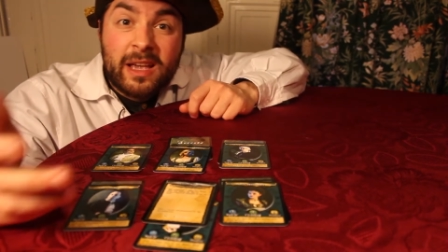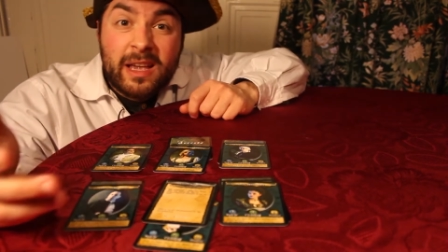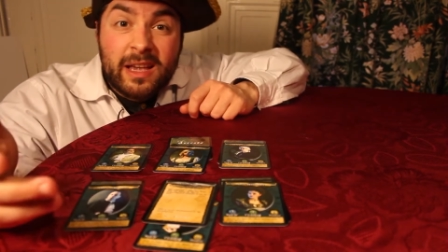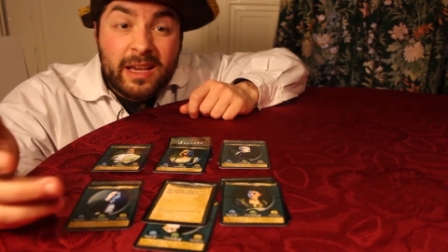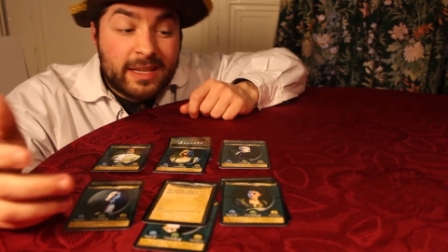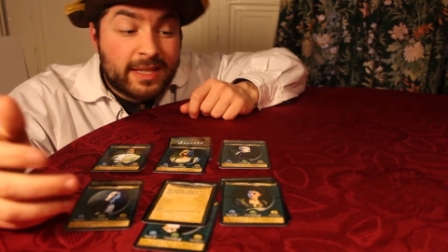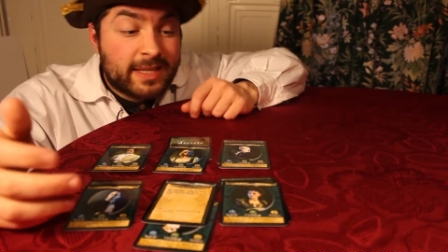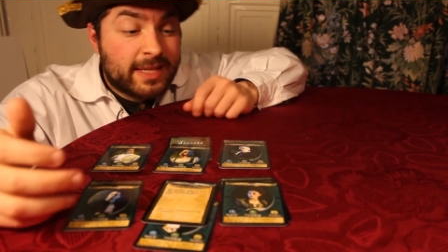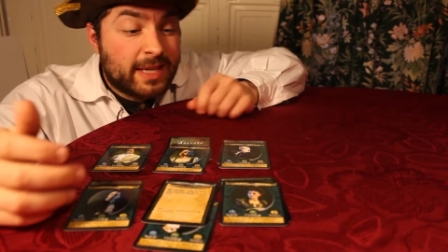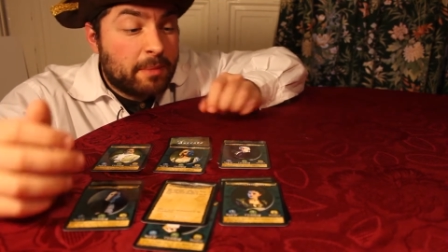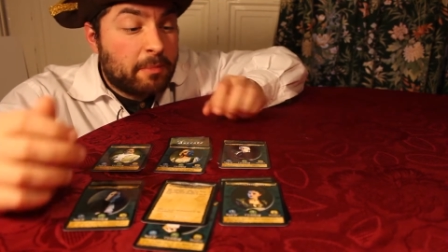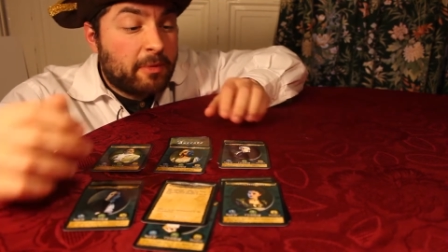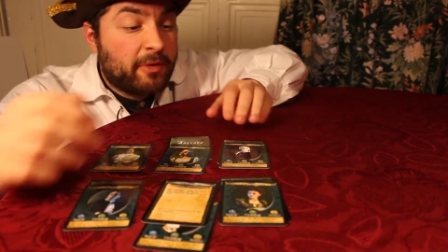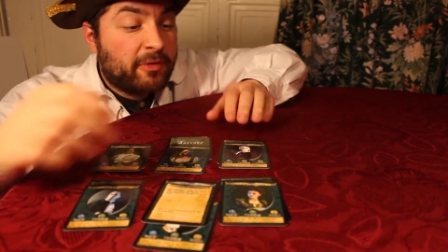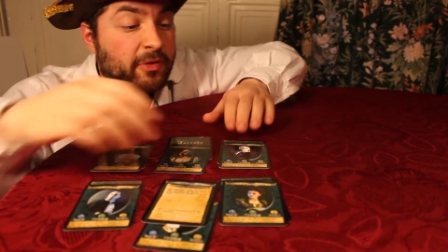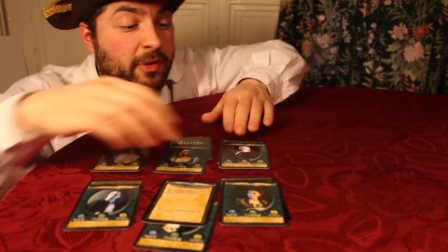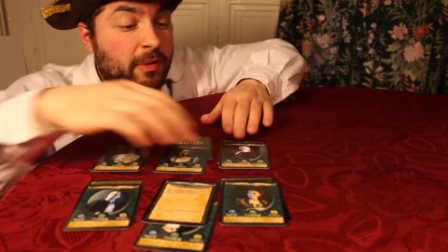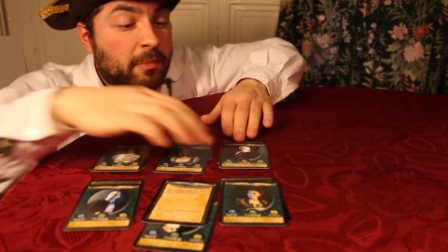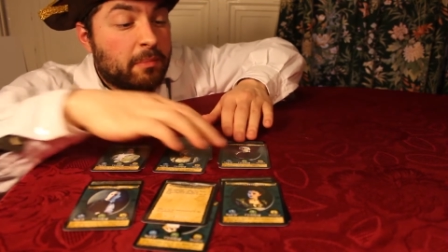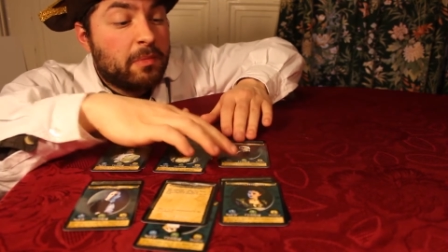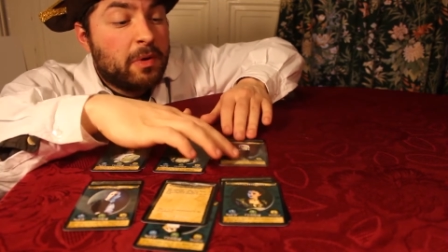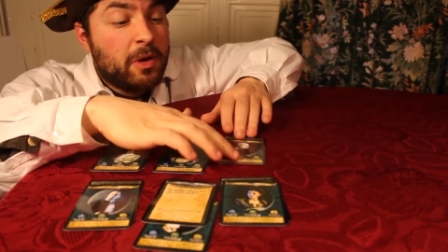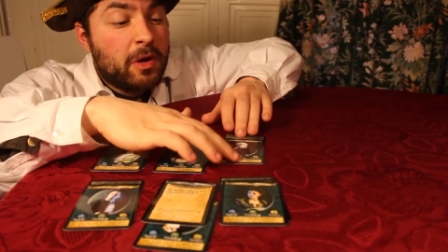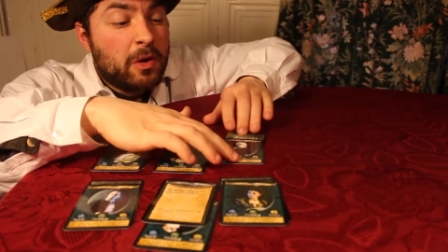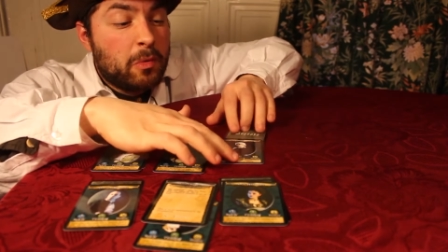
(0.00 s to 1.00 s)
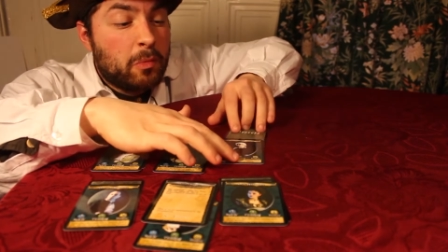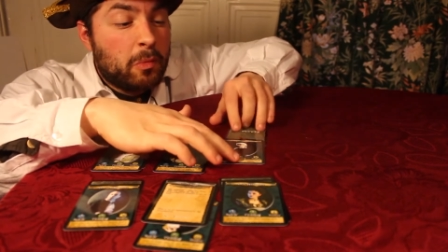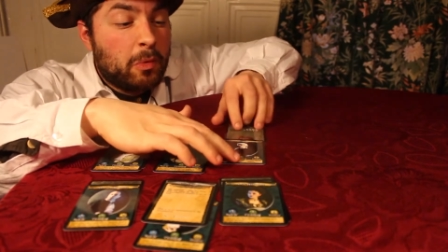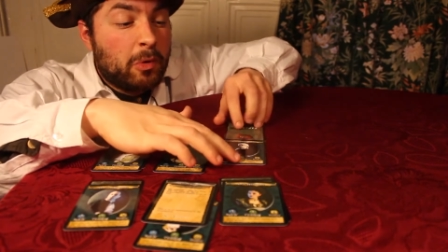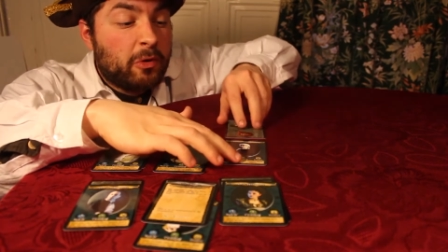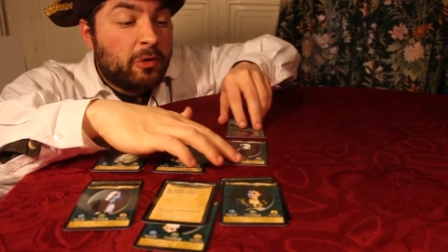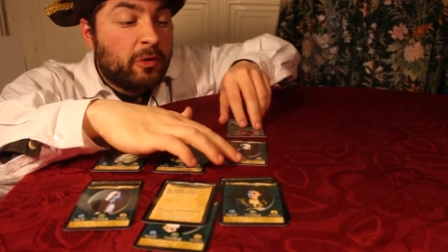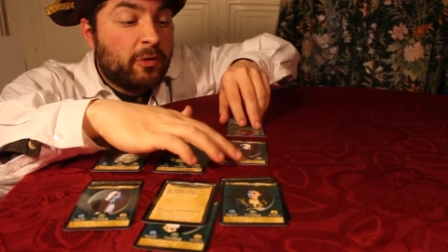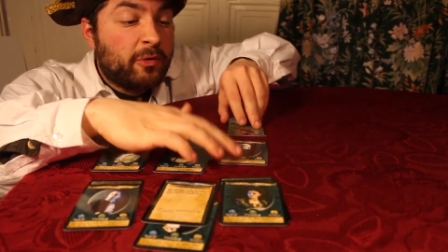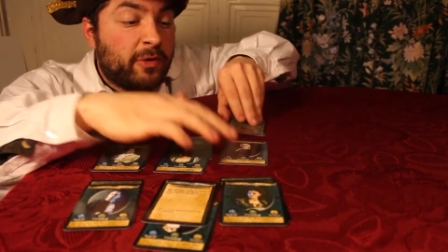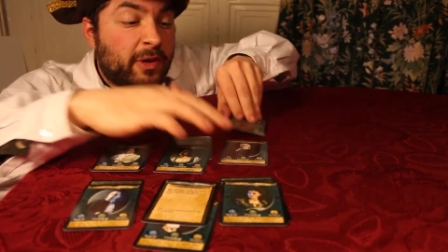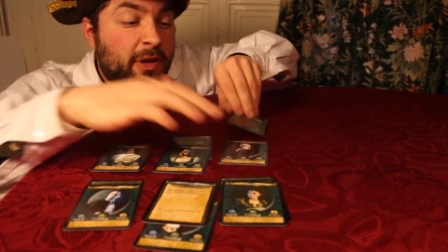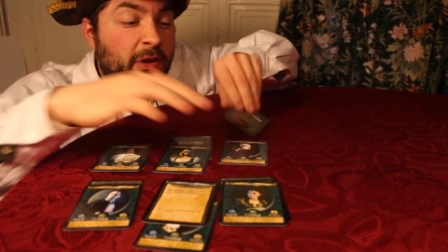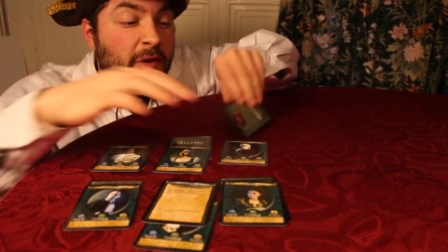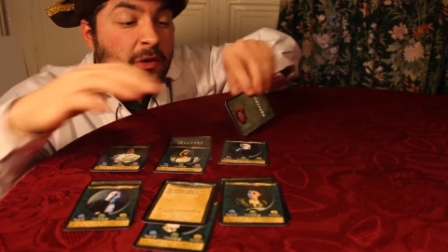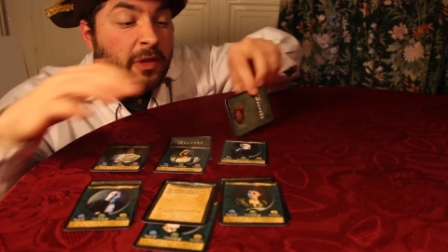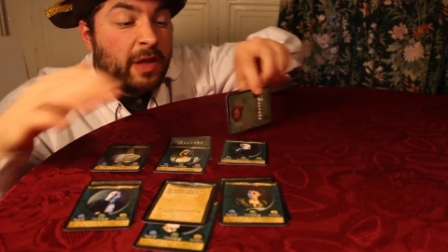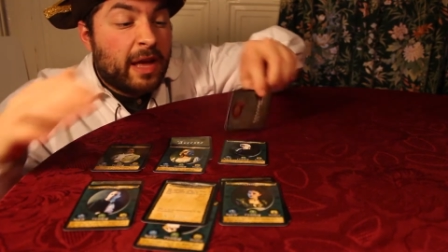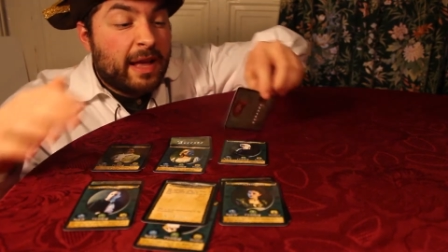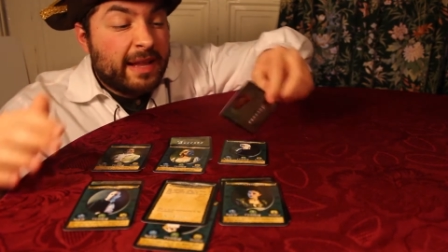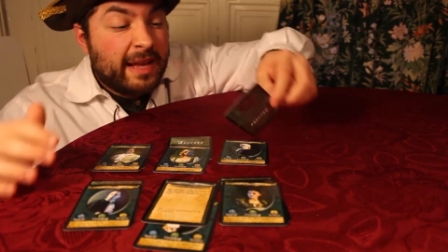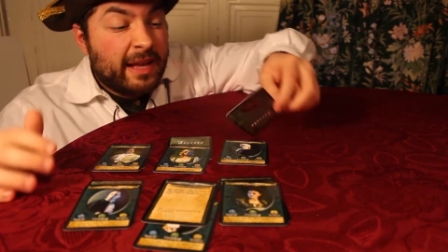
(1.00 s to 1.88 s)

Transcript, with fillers: Some of them will reveal that